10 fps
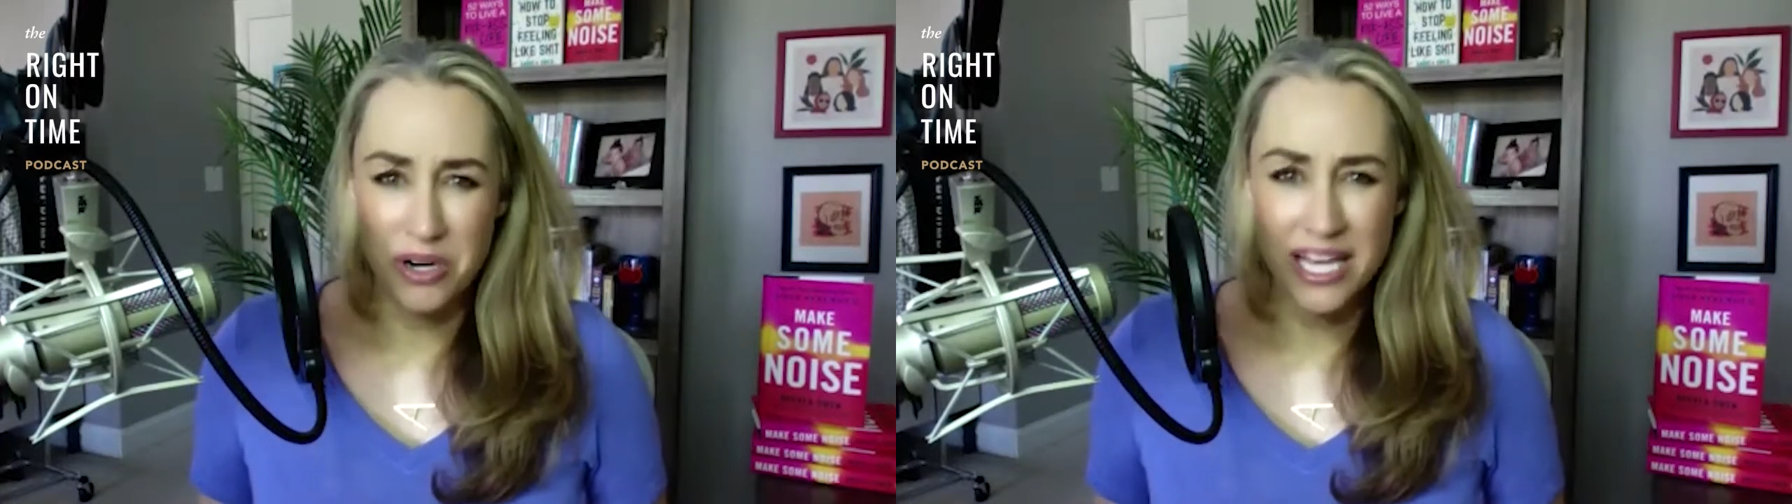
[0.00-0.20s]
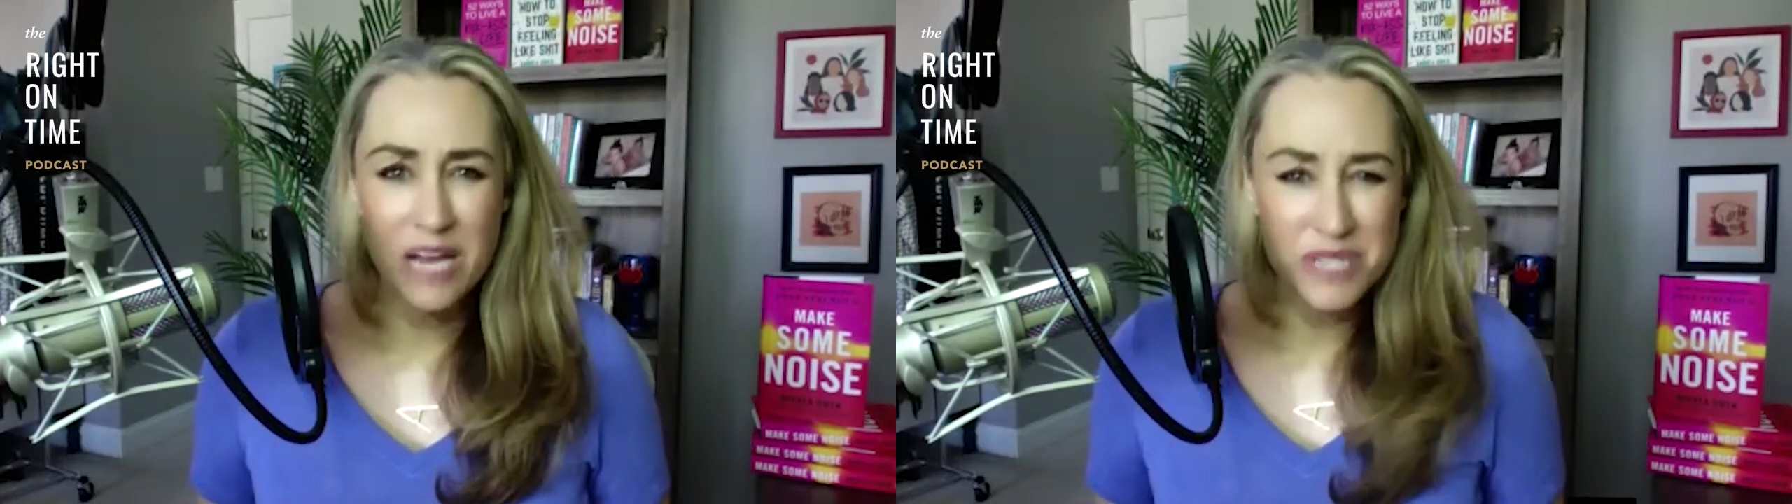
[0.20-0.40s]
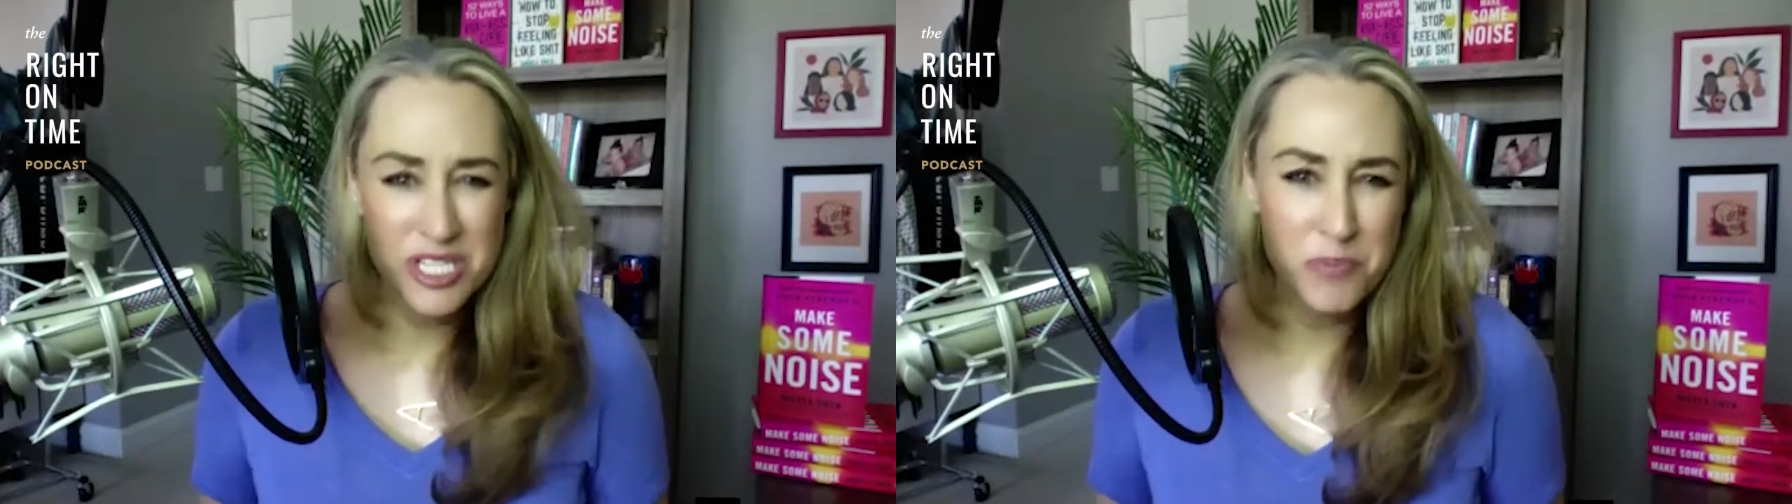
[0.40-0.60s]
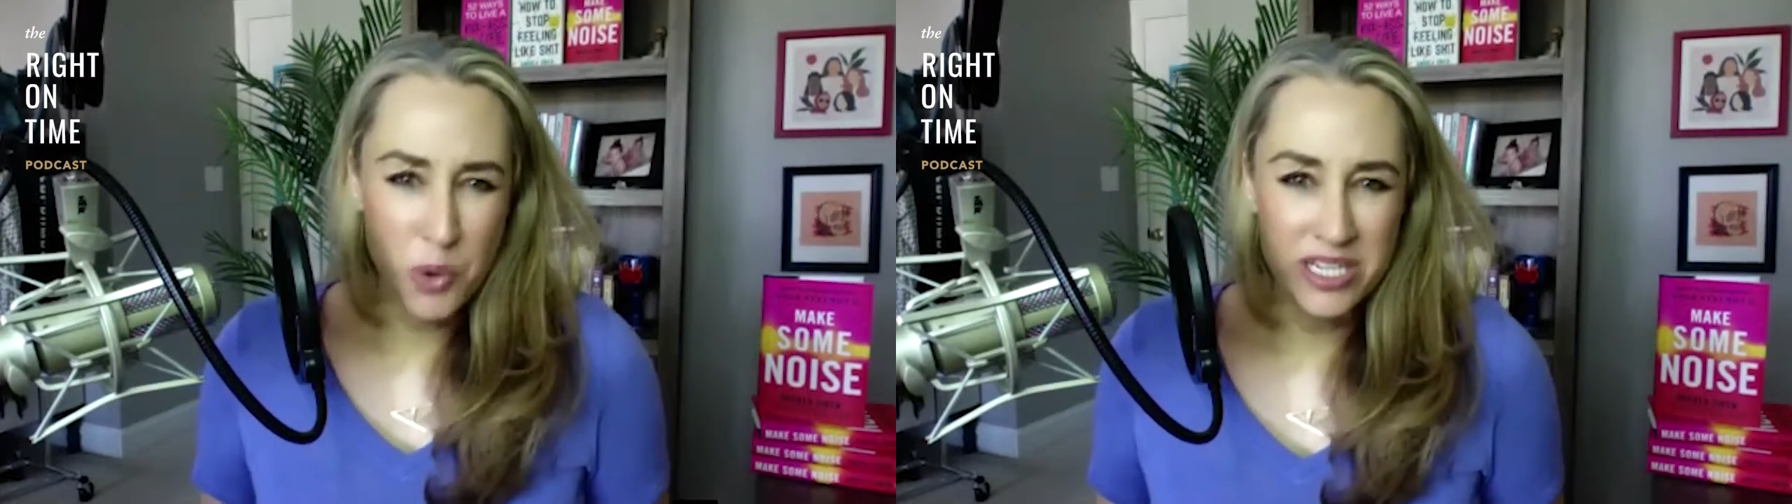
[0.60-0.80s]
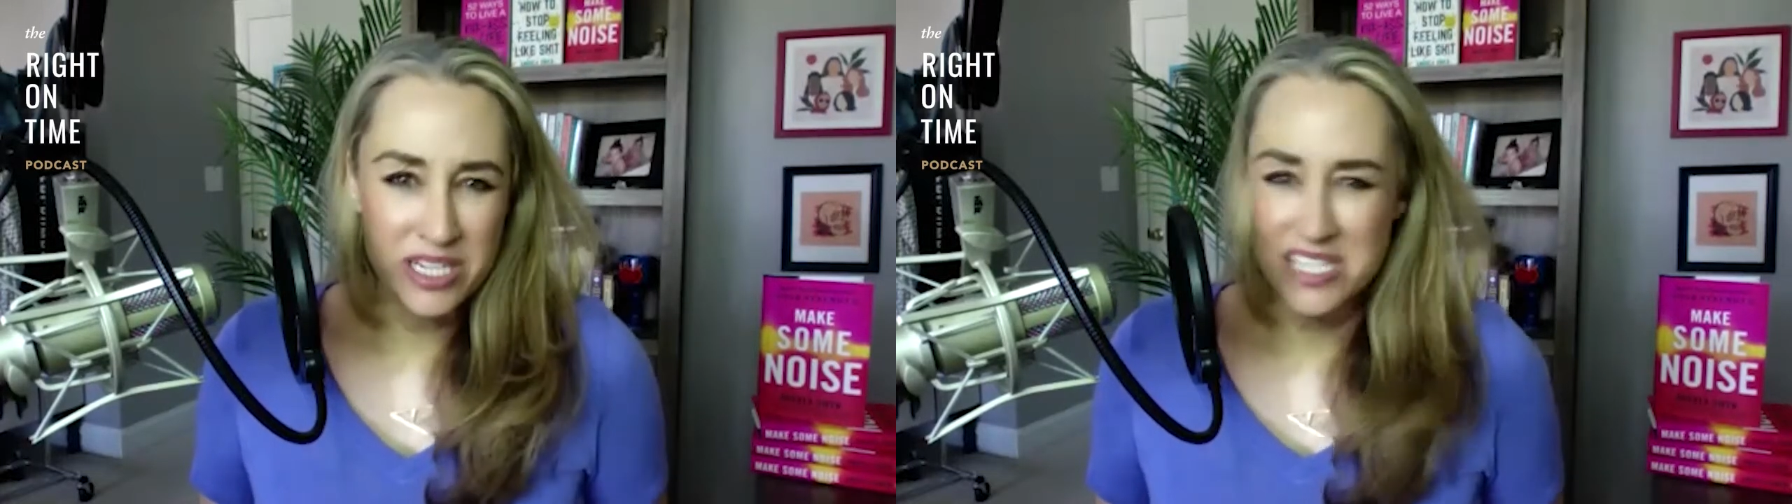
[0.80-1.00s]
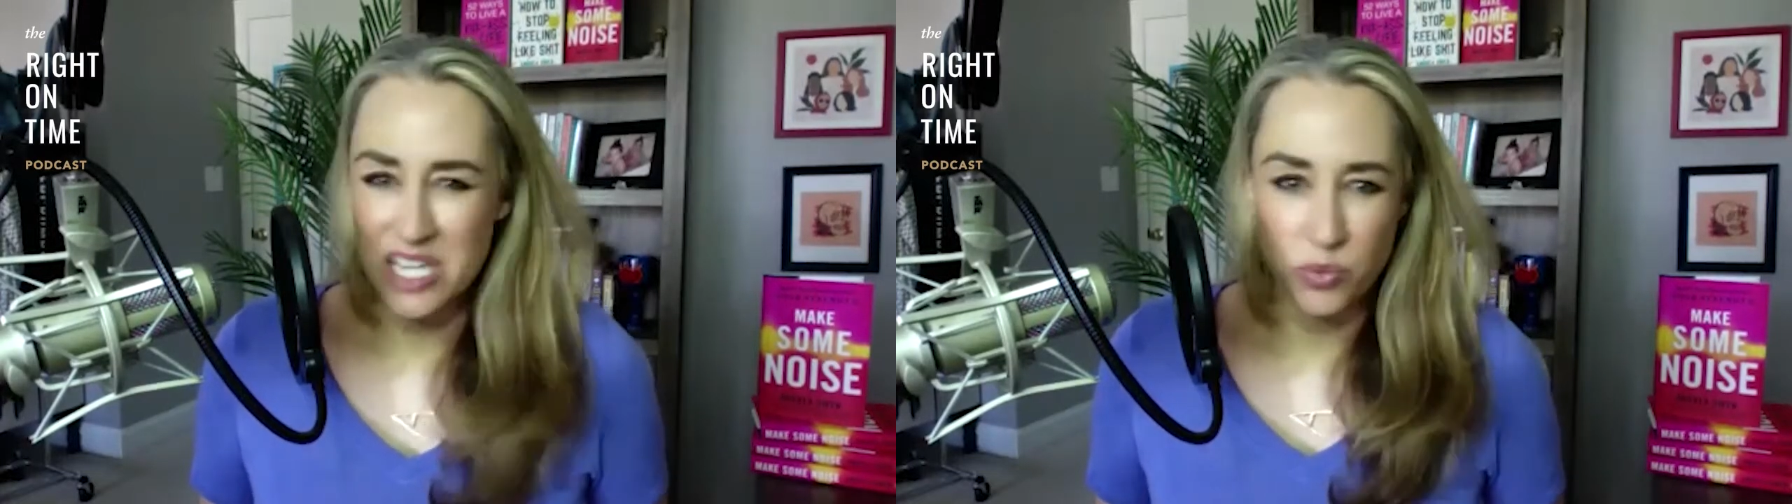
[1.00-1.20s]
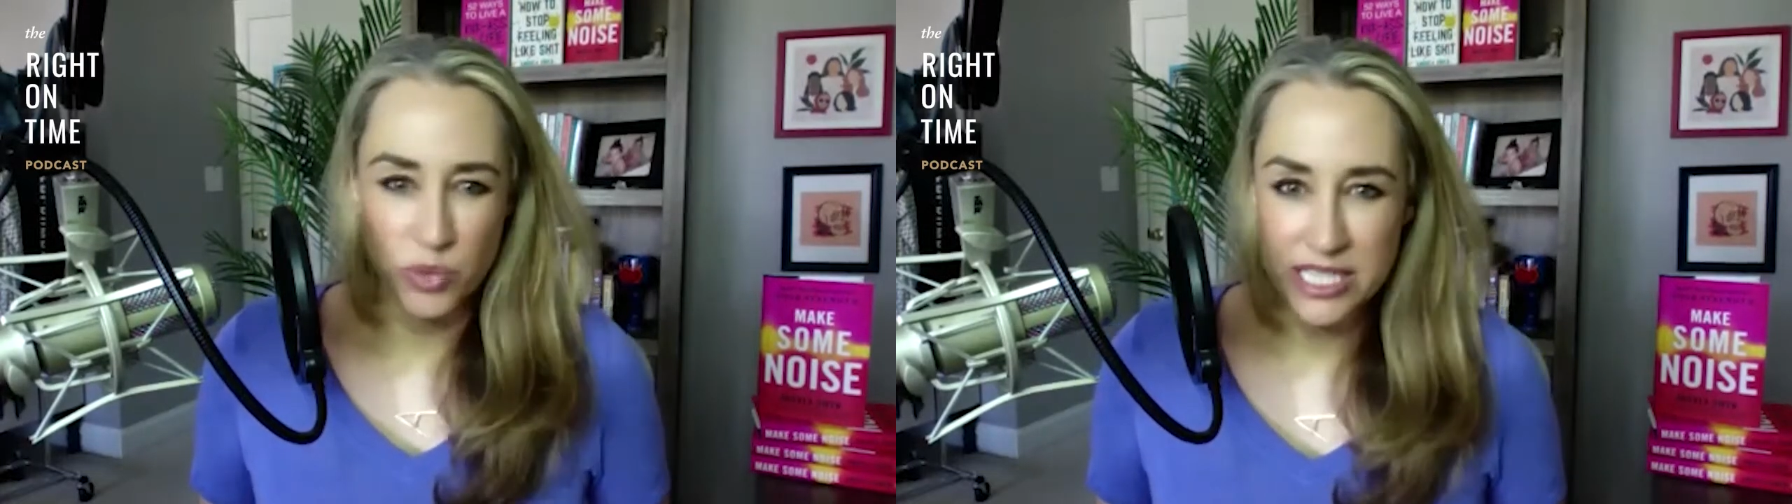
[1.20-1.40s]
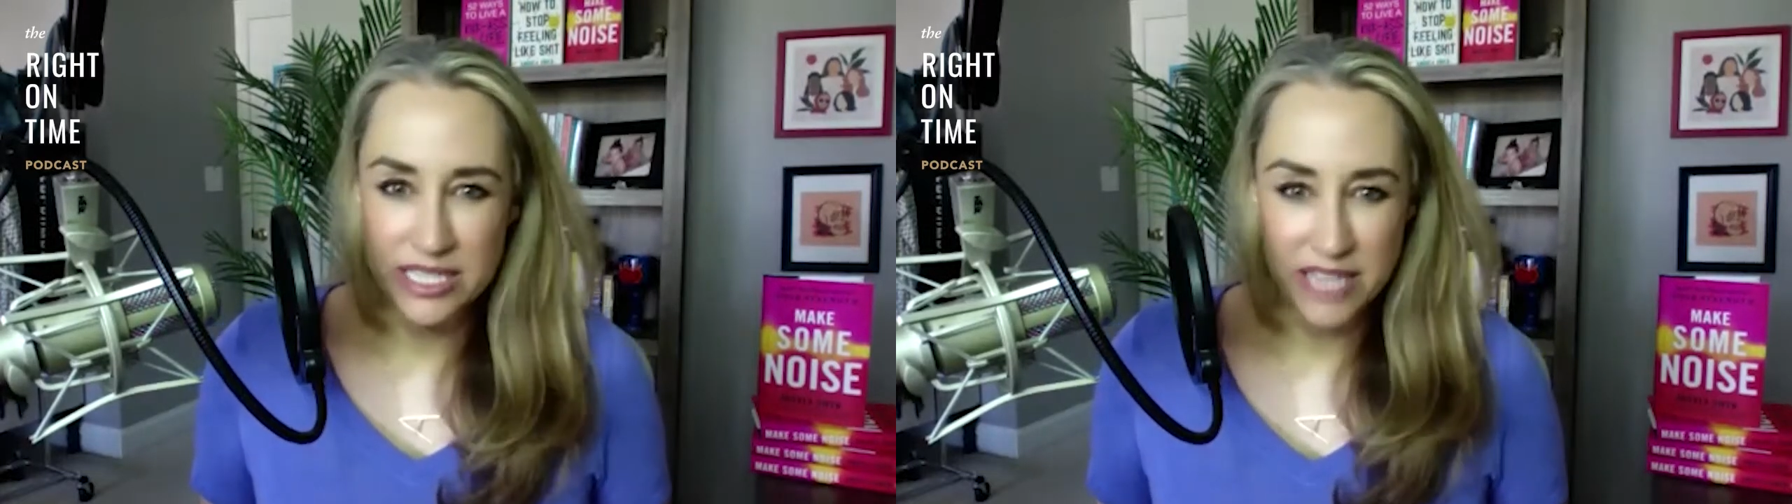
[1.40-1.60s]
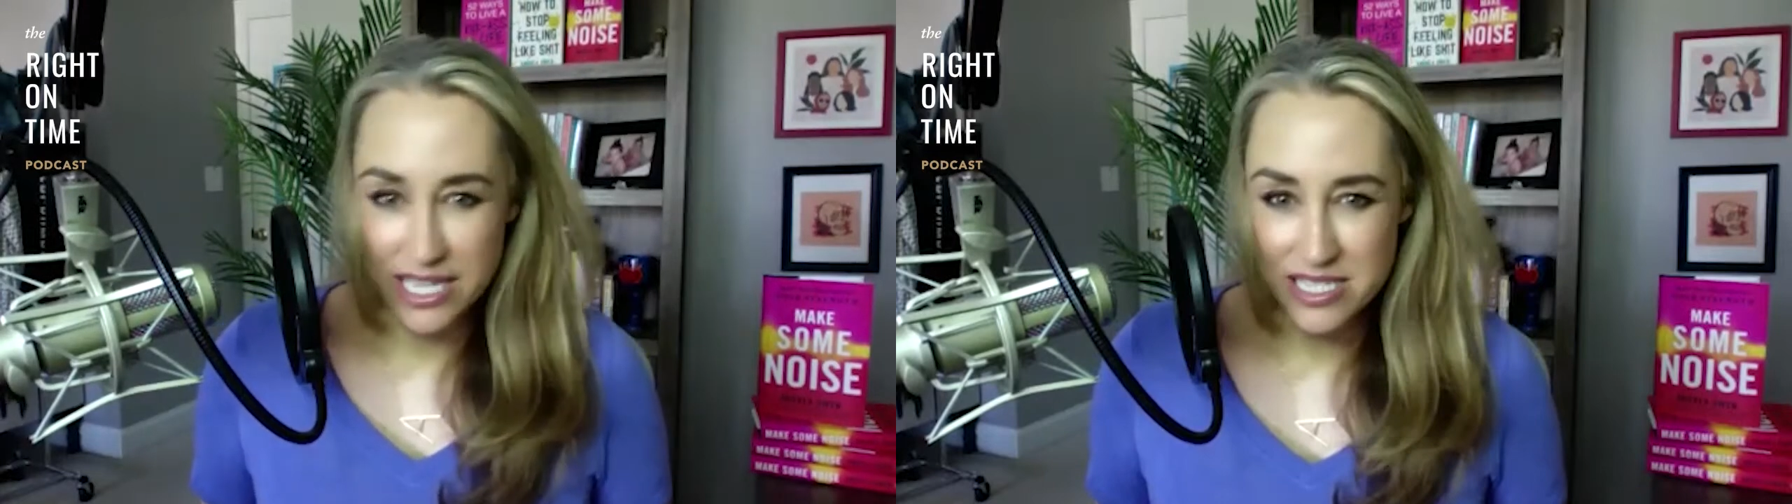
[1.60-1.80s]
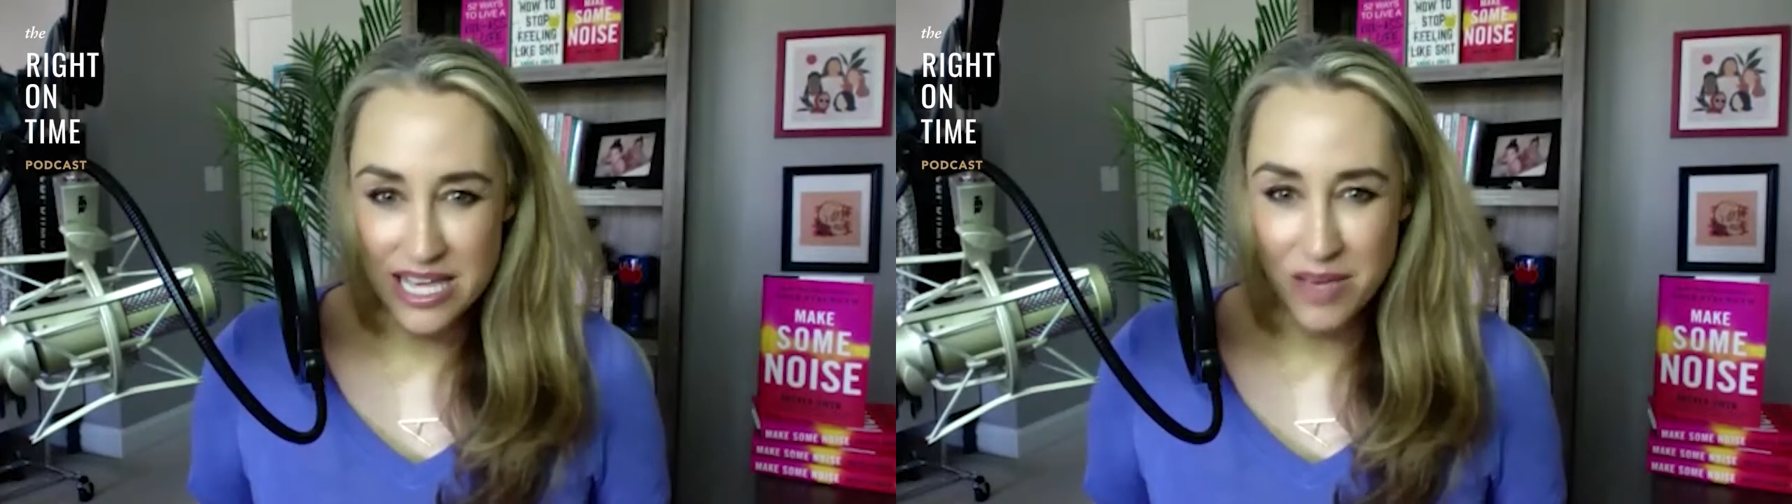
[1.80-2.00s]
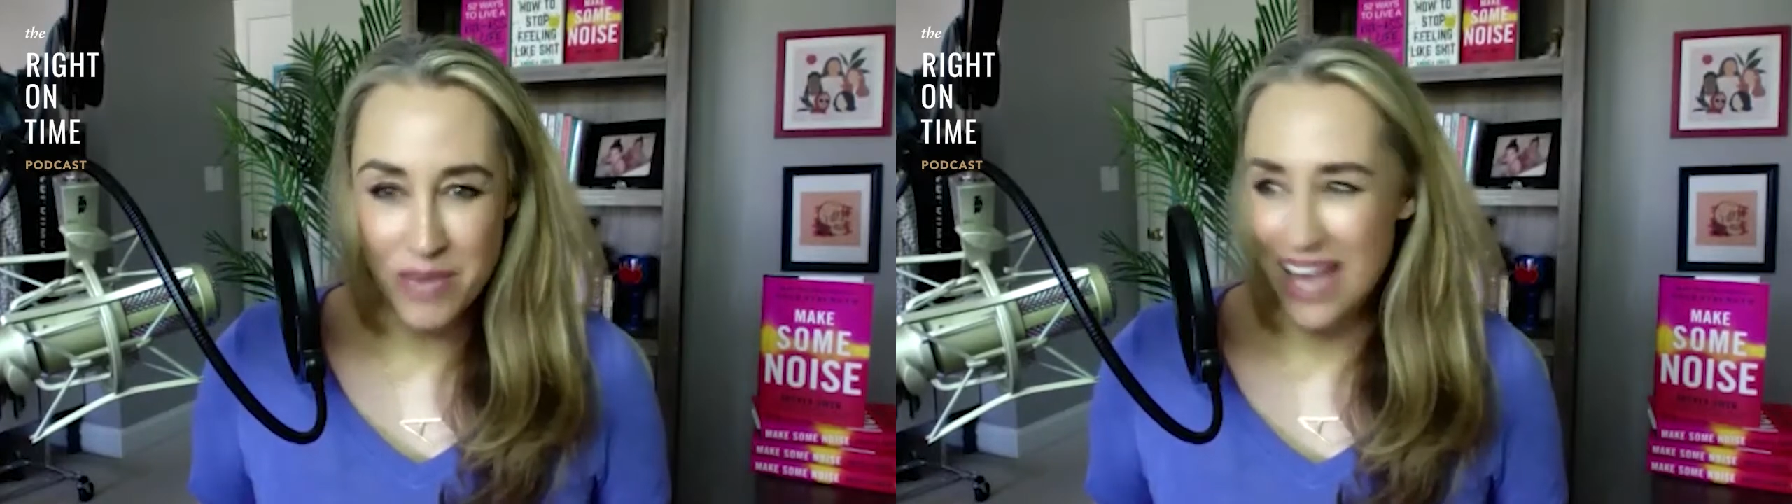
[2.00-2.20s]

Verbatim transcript: Like, I'm disappointed because I really liked them